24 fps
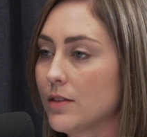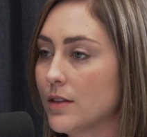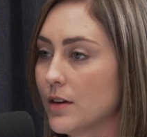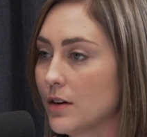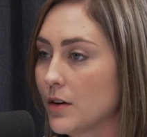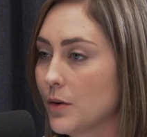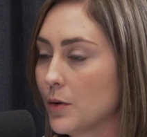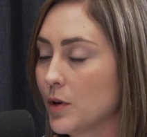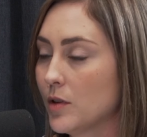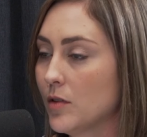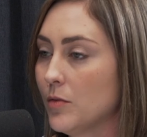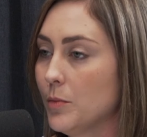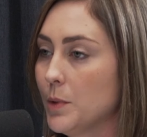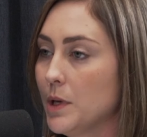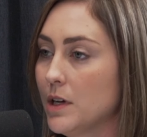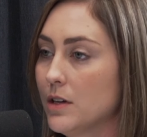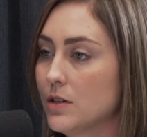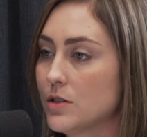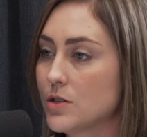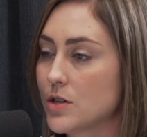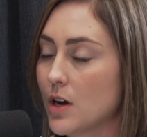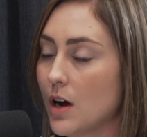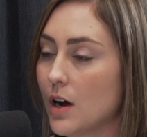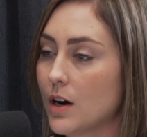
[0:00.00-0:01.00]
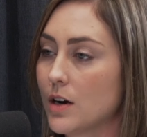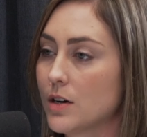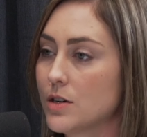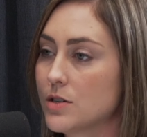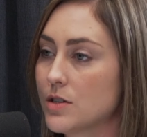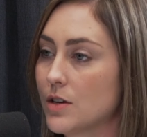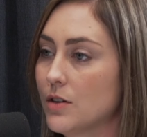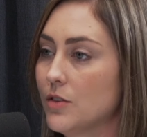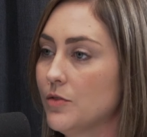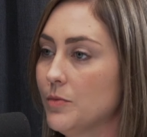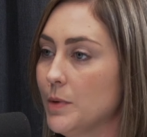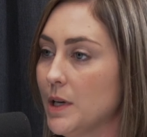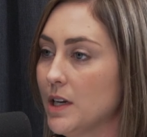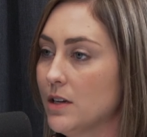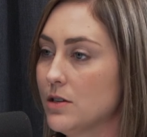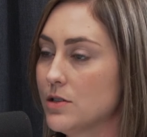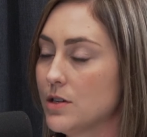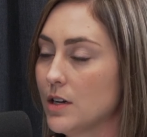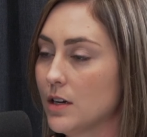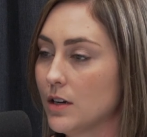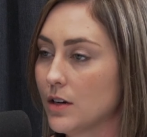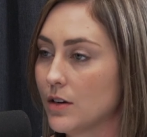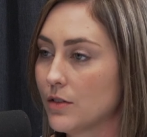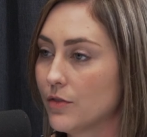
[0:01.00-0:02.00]
they're going to be in charge of
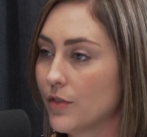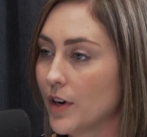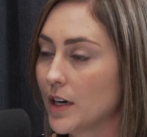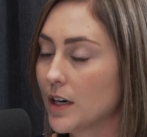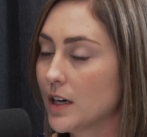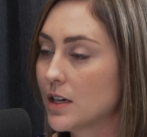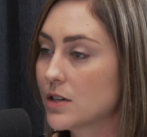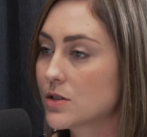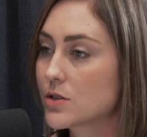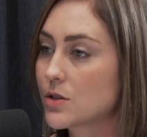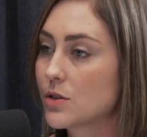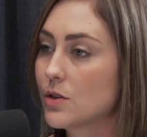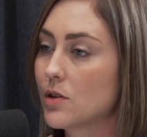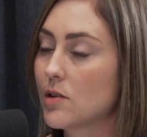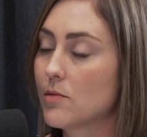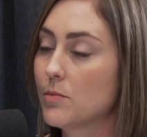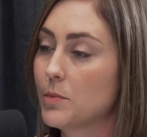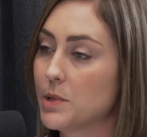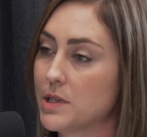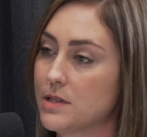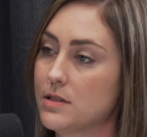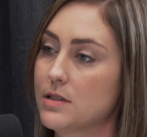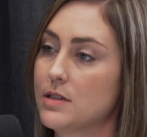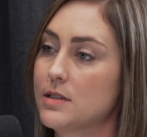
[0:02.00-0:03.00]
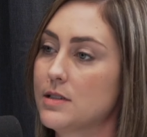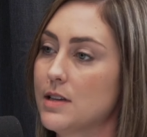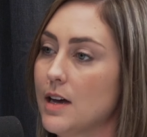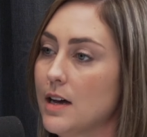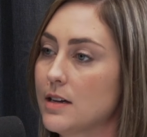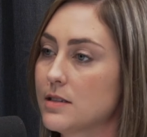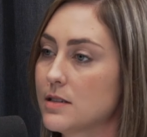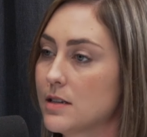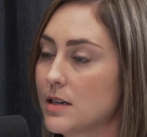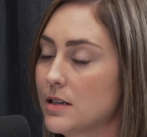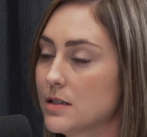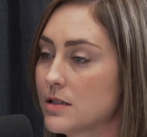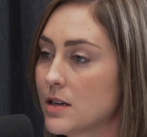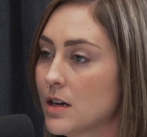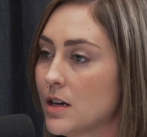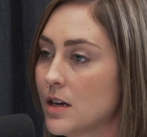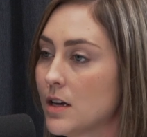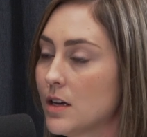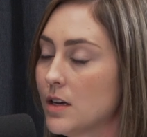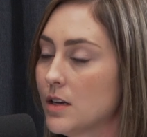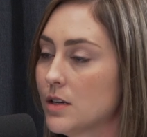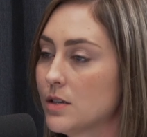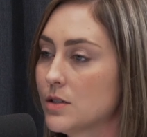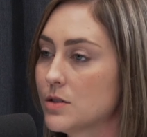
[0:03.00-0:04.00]
managing your financial and business assets.
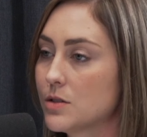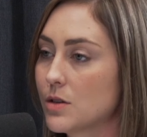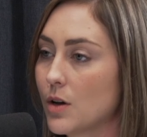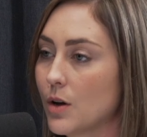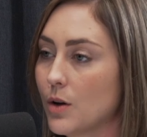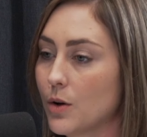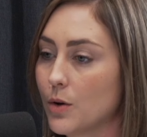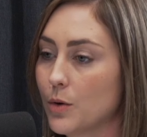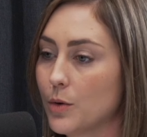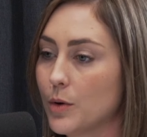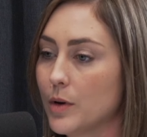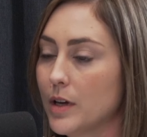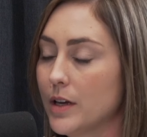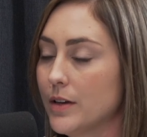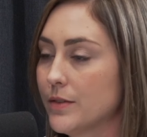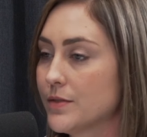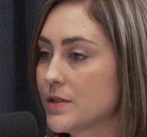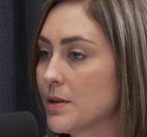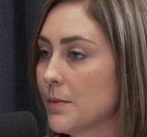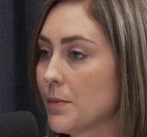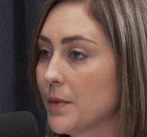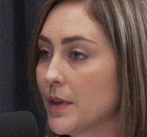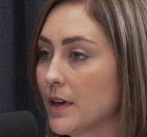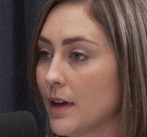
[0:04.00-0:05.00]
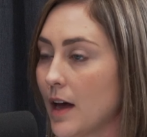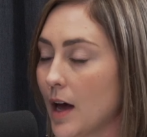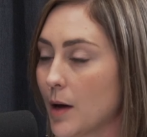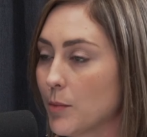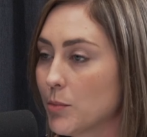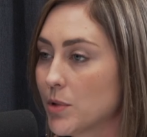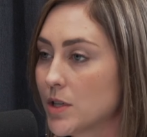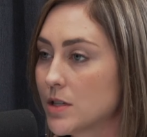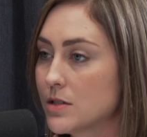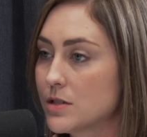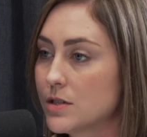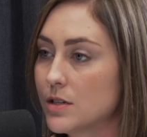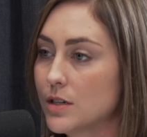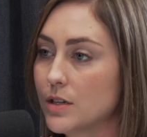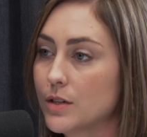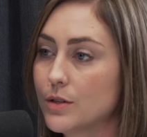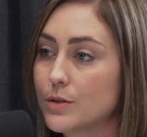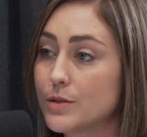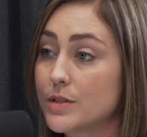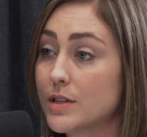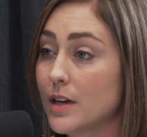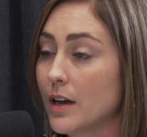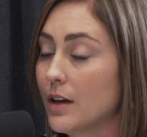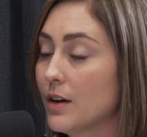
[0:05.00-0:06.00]
So if something happens to
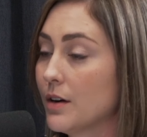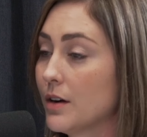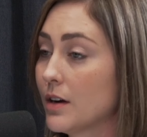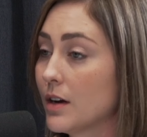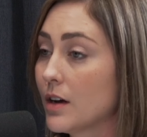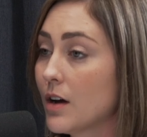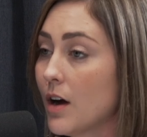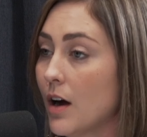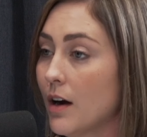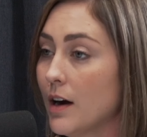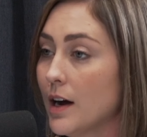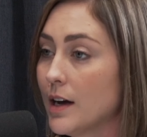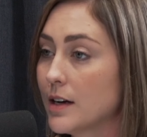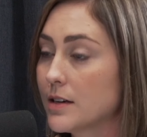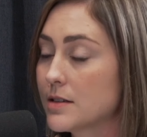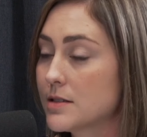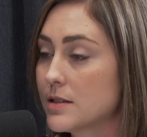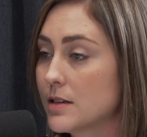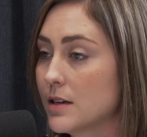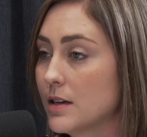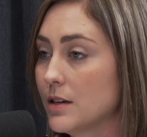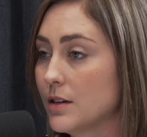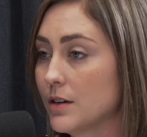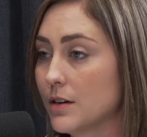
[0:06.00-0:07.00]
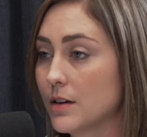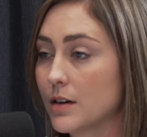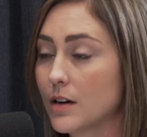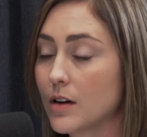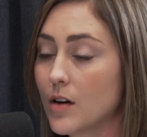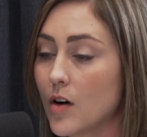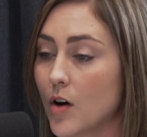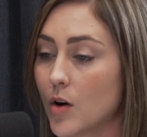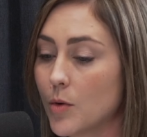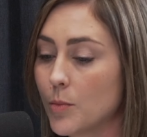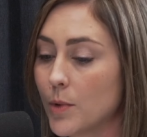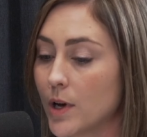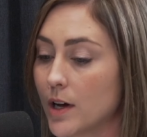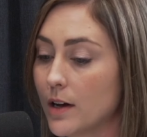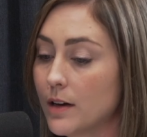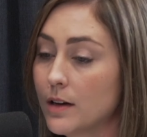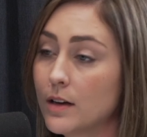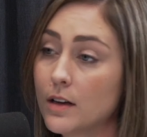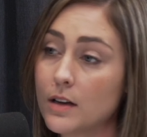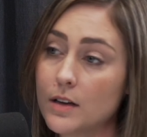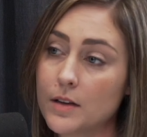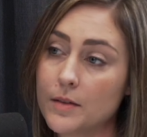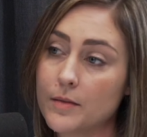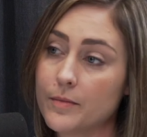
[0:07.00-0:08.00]
you, say you're in a car accident, you're in a coma,
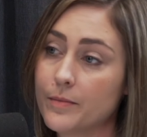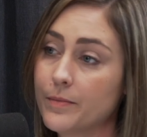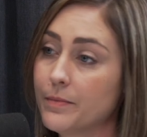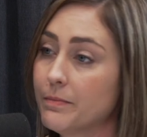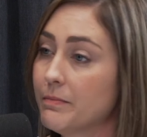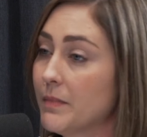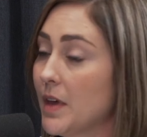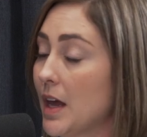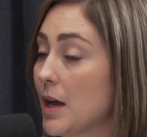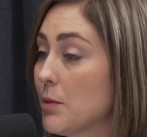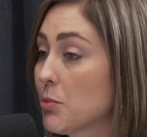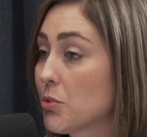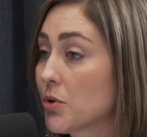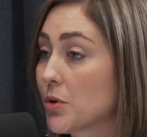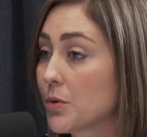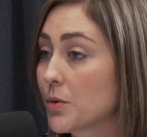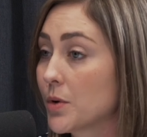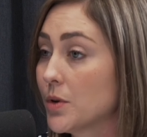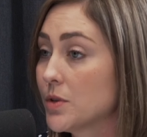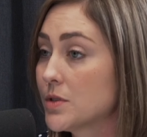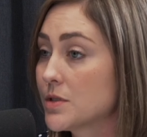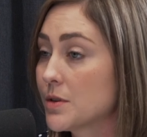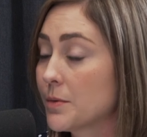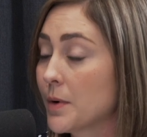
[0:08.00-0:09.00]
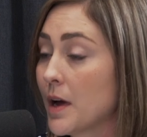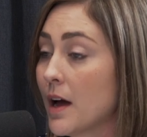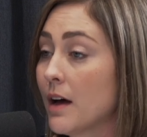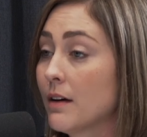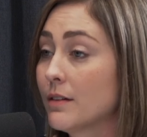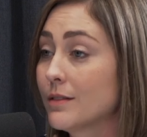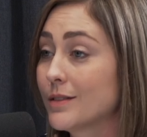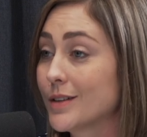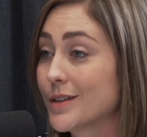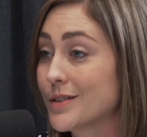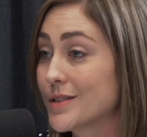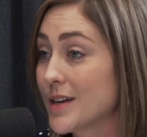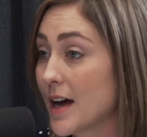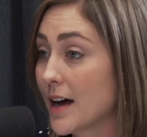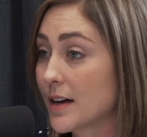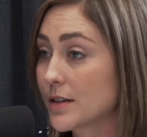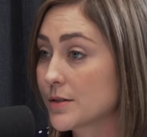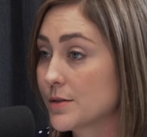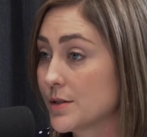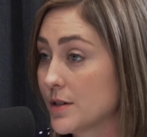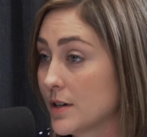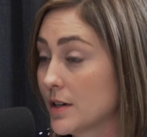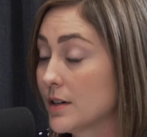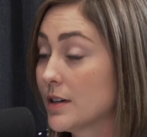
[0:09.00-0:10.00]
April rolls around, your
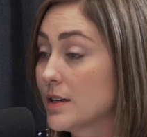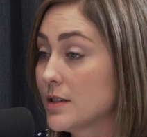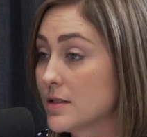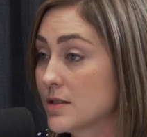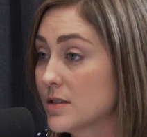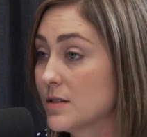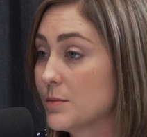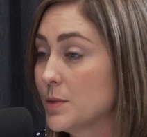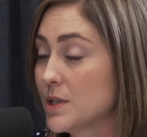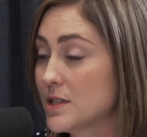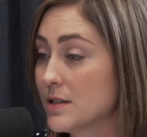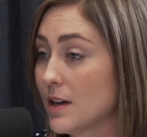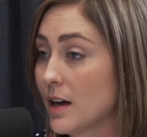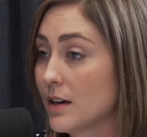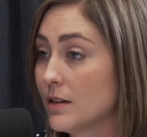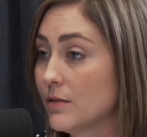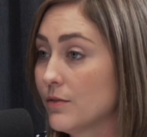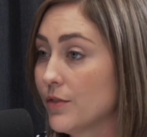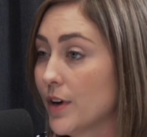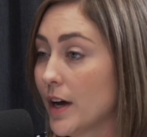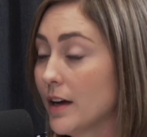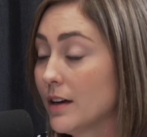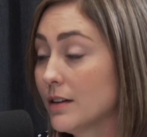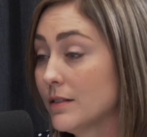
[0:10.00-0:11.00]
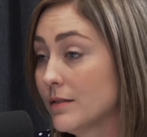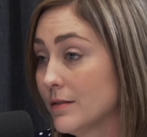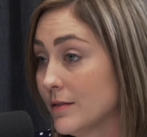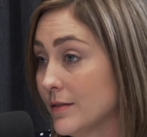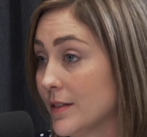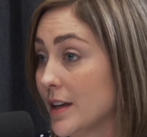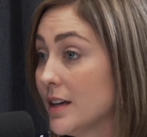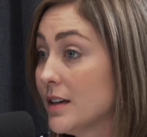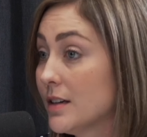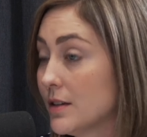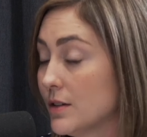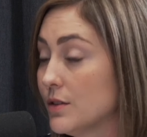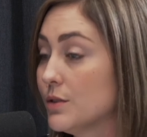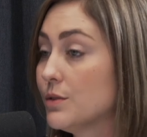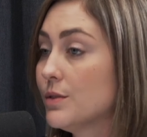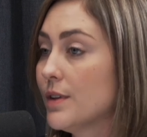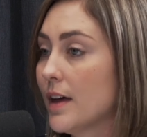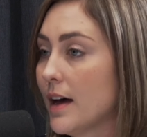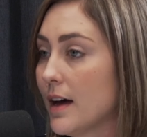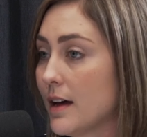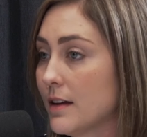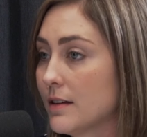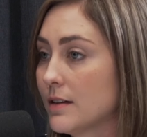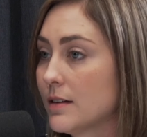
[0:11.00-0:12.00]
tax return needs to be signed and filed, they can do
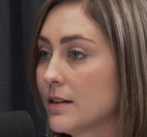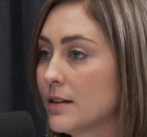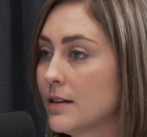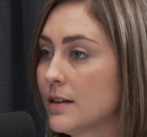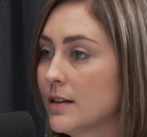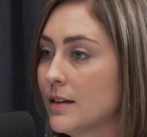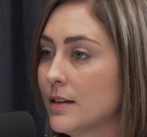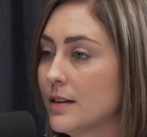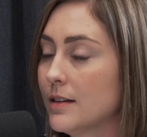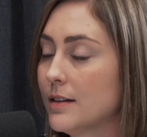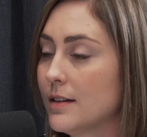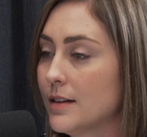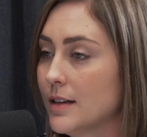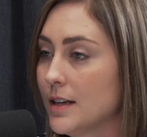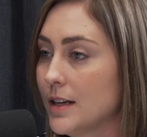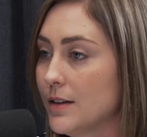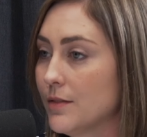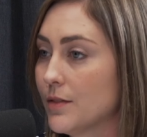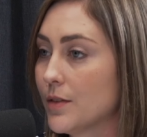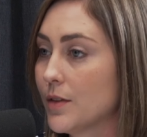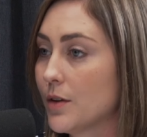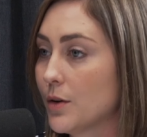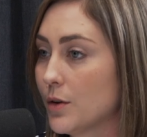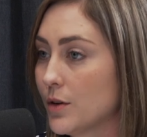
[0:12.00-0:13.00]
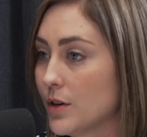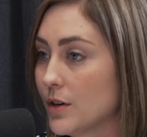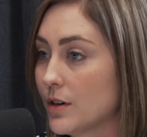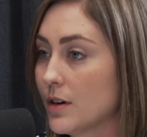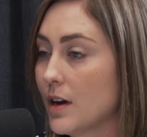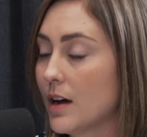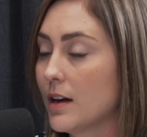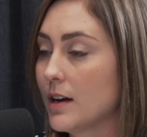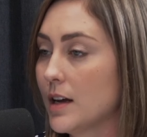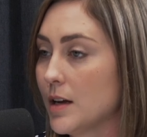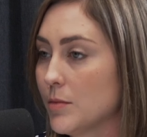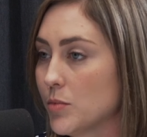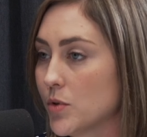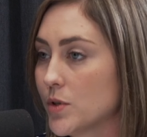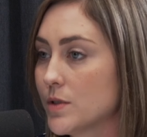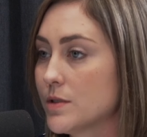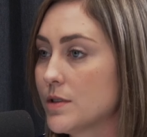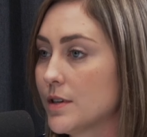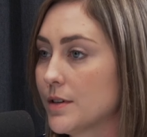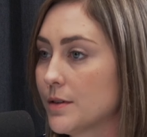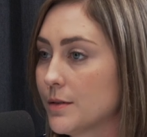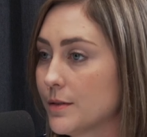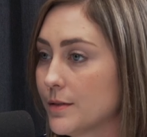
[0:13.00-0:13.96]
that. Even though you're not able to.